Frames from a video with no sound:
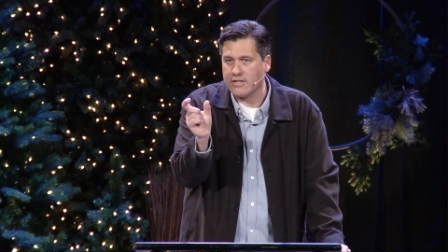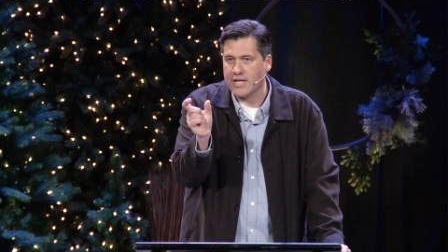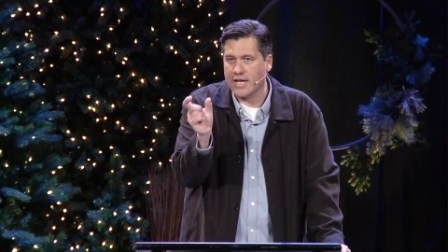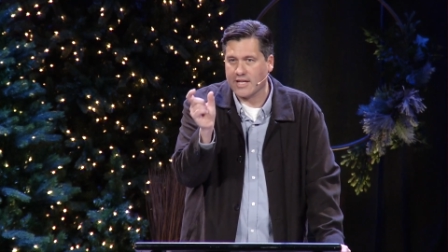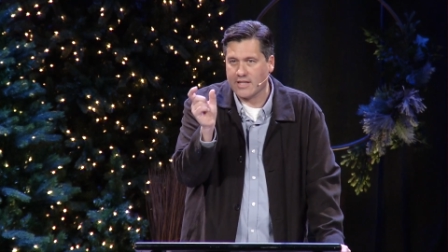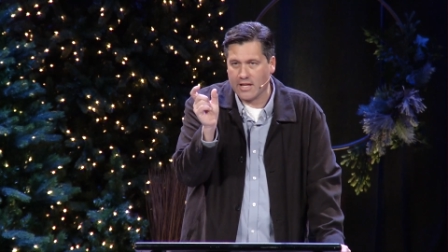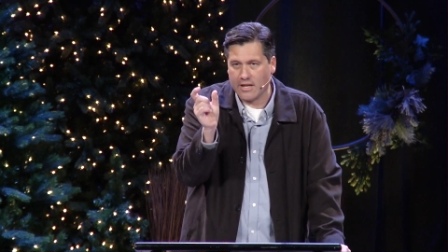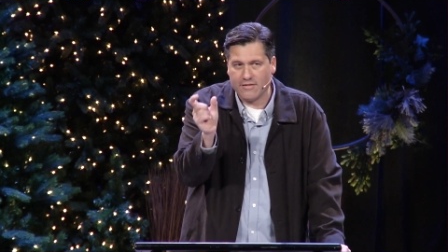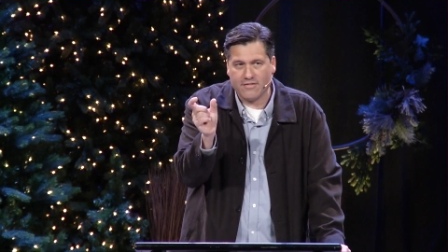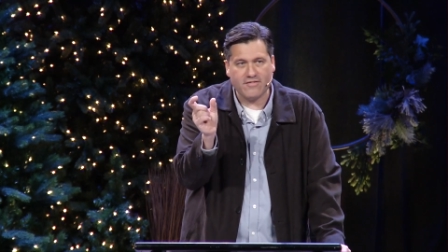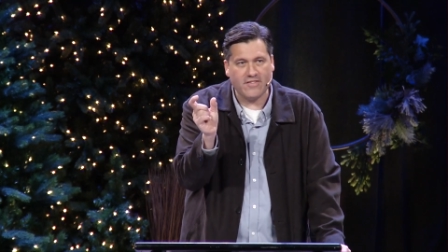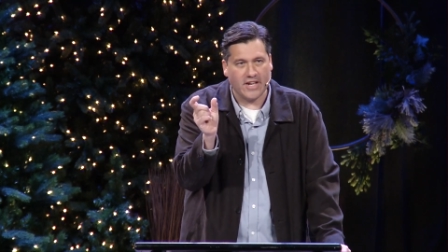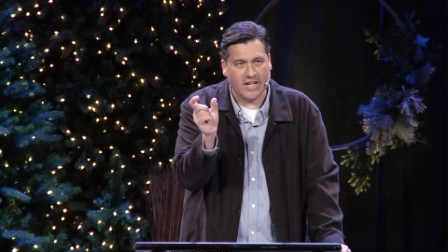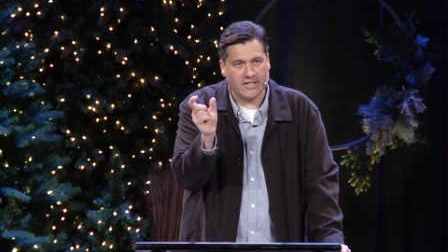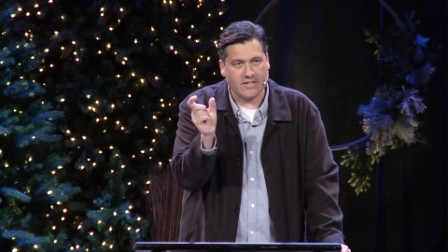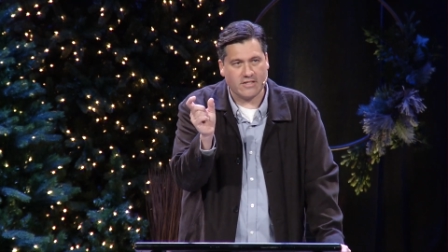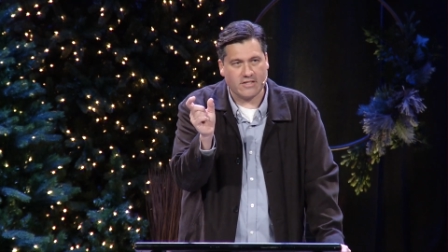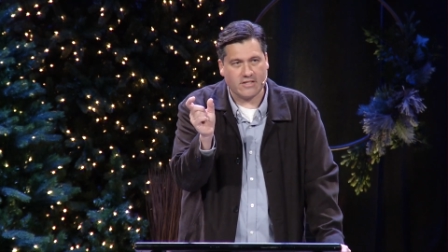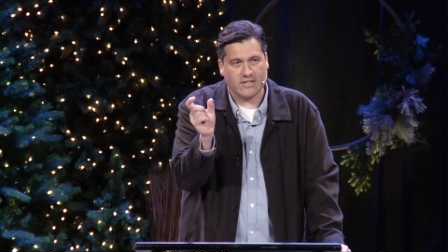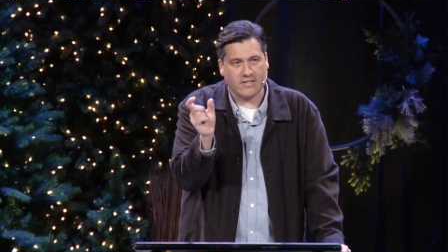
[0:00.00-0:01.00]
Take that
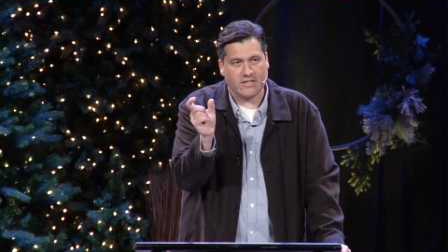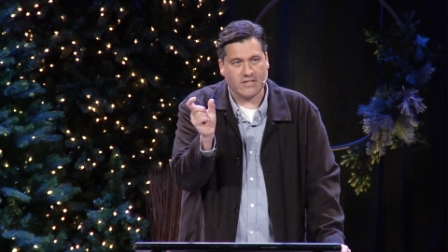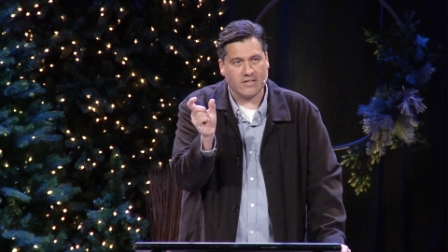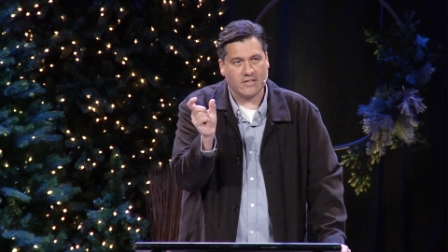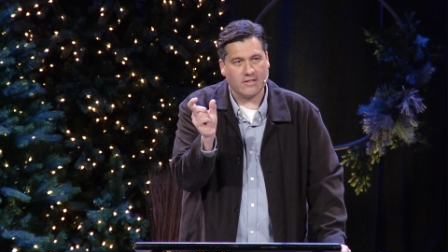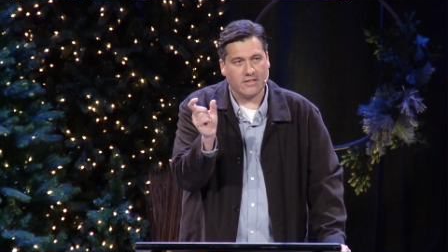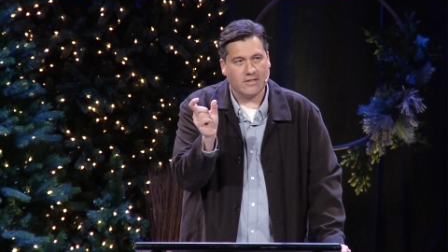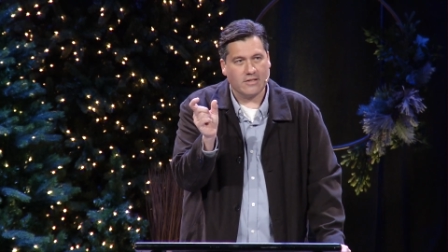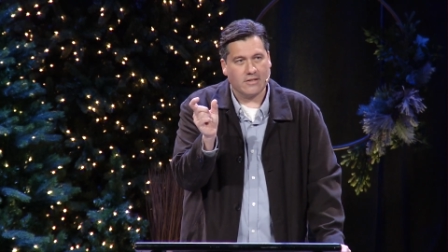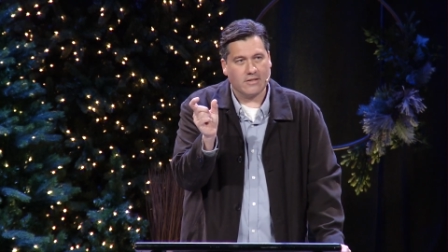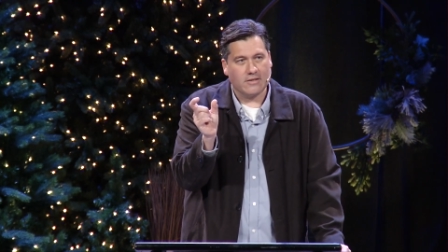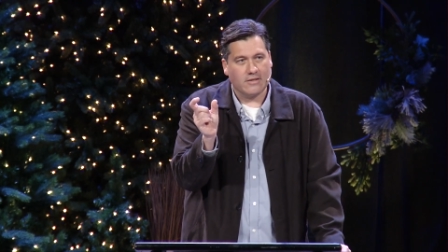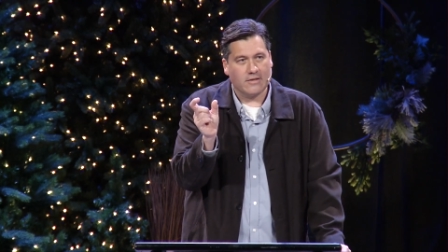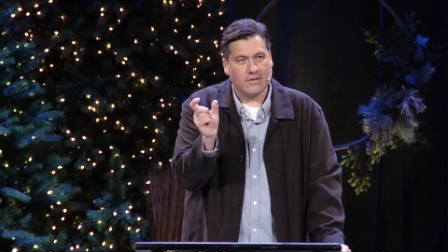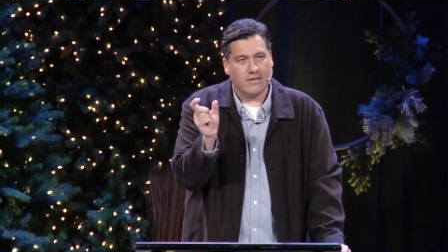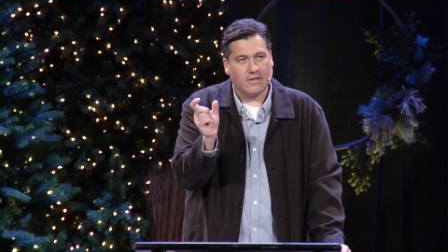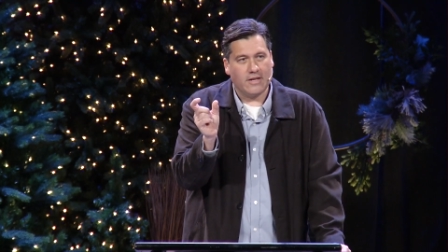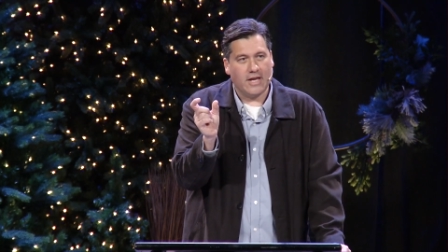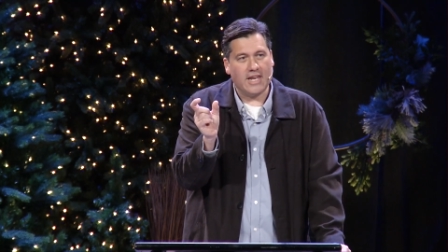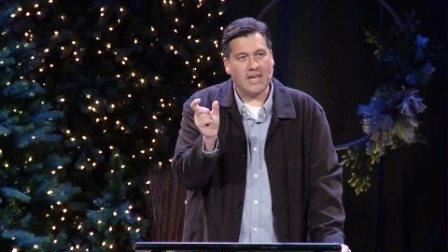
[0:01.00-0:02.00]
offense
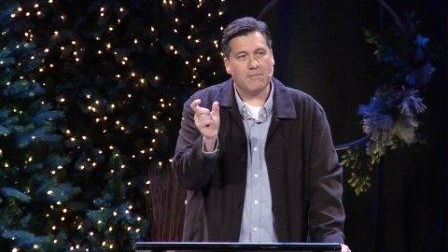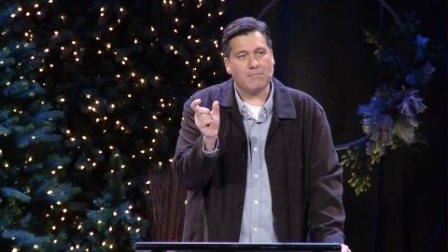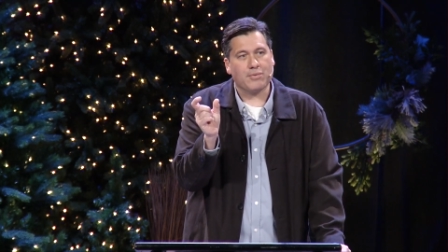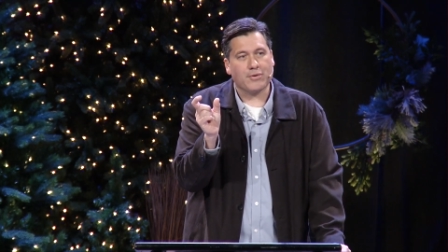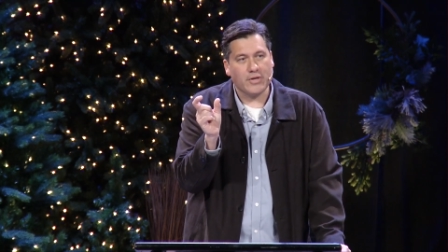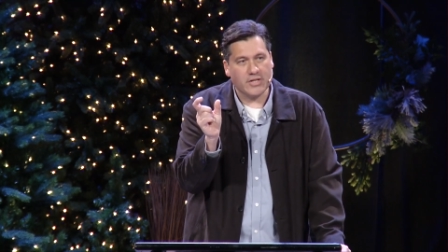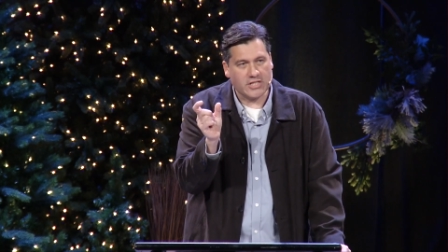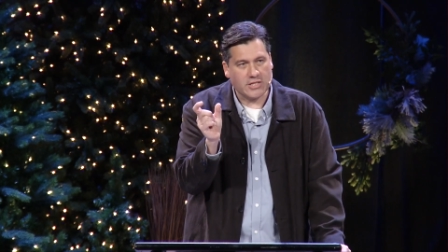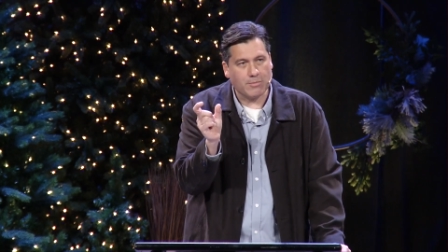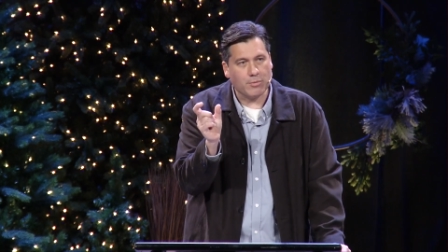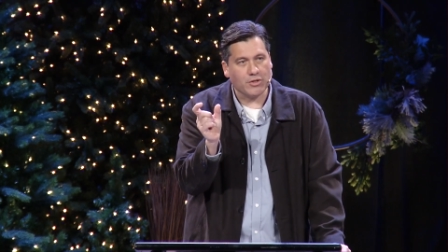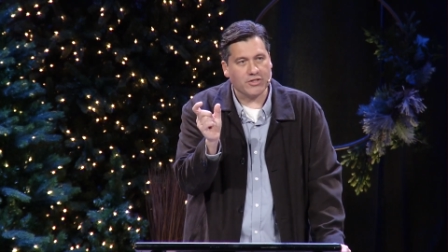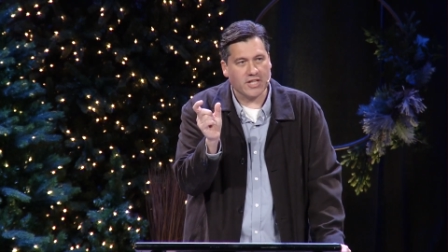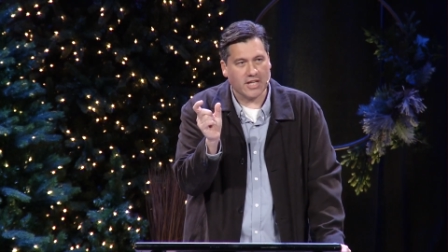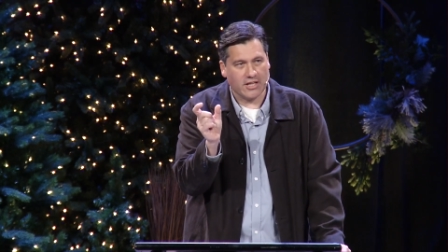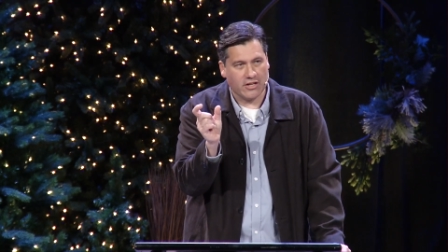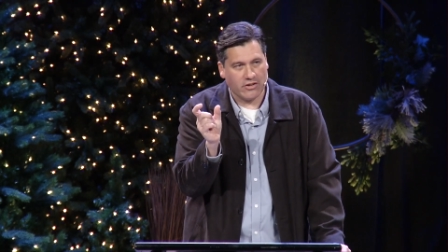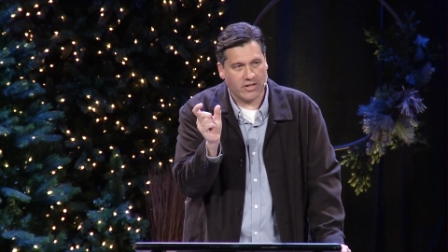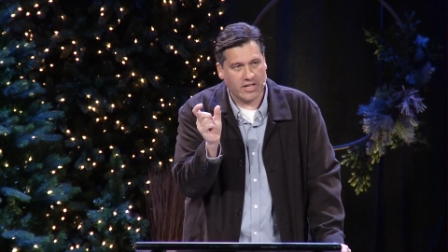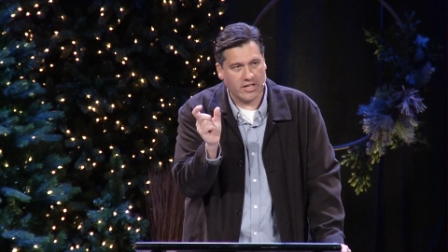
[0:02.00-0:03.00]
and, in principle,
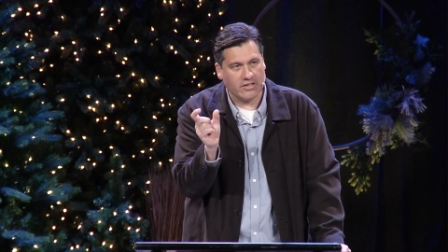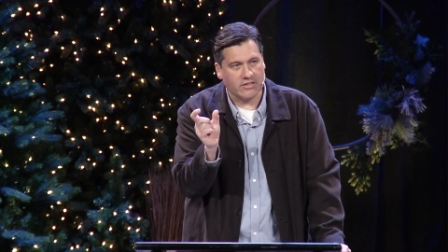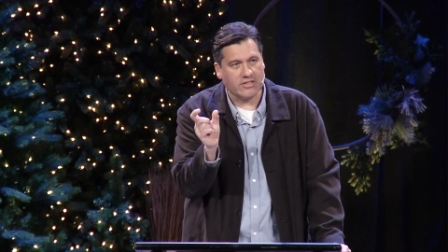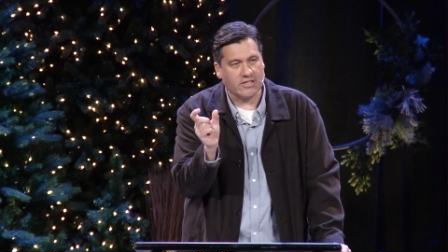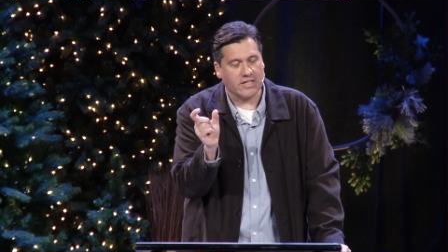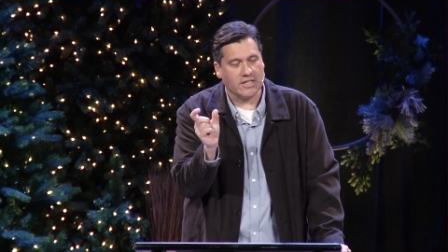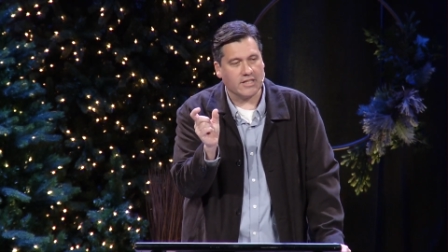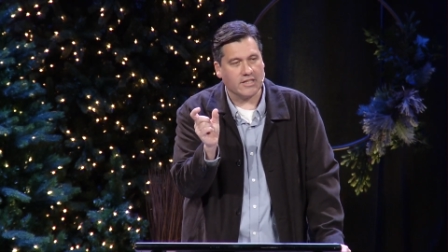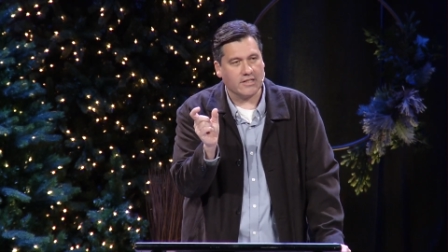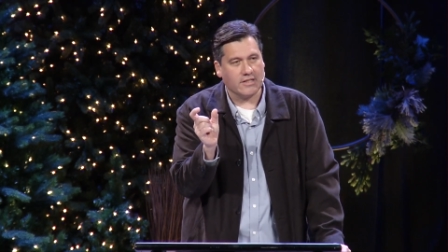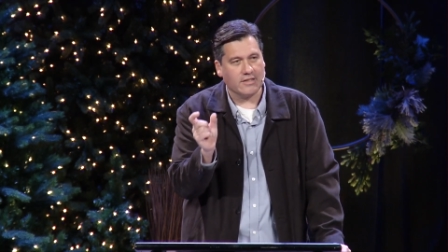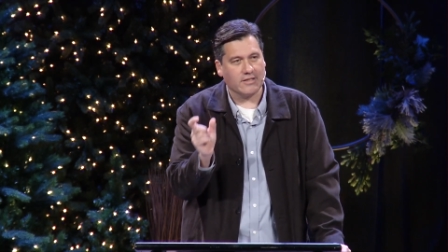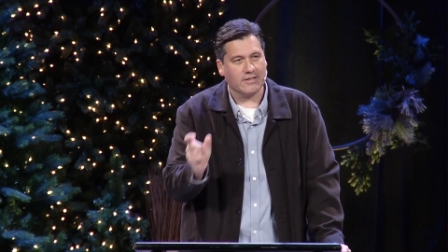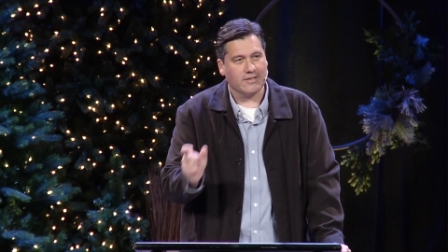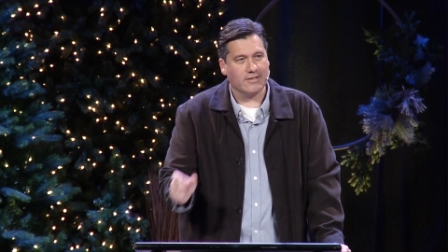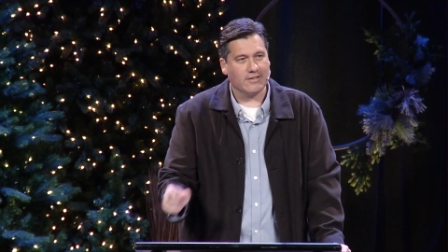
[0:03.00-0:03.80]
dig your heels in